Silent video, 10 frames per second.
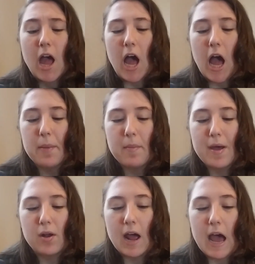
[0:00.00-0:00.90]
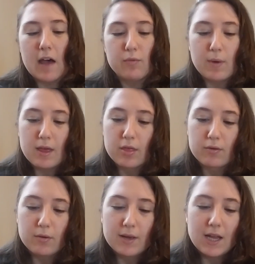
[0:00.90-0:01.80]
I'm about halfway
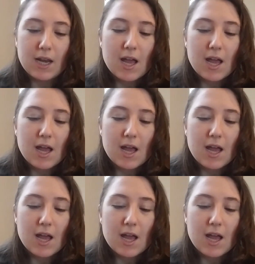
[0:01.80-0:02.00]
through it.